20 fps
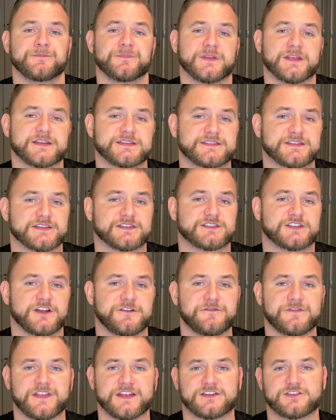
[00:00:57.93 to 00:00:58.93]
is the
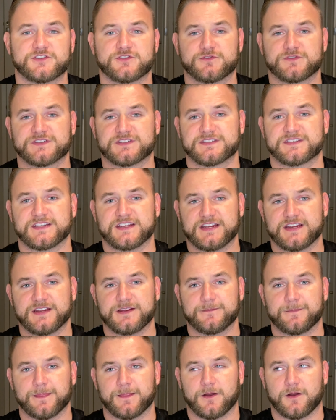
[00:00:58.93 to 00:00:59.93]
stuff that you
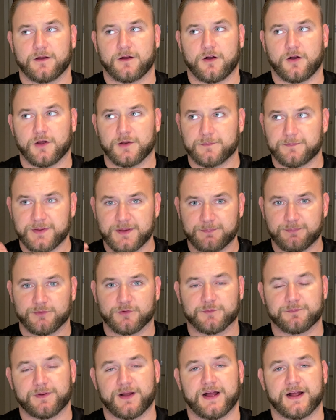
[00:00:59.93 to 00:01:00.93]
see on
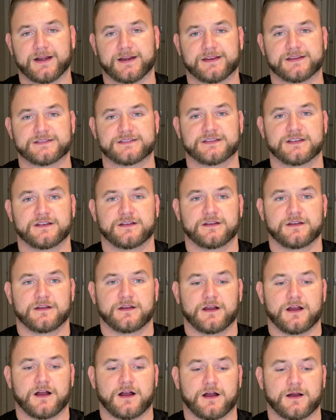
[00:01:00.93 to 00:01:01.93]
people's bodies
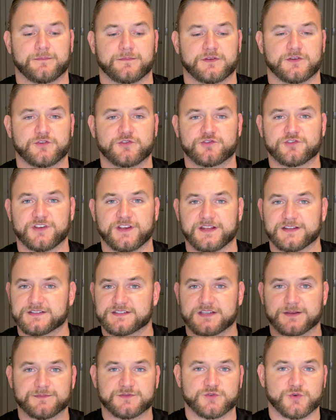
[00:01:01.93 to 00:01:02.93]
um, usually in
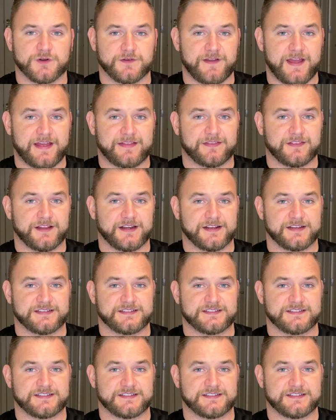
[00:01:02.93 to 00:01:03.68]
some sort of athletic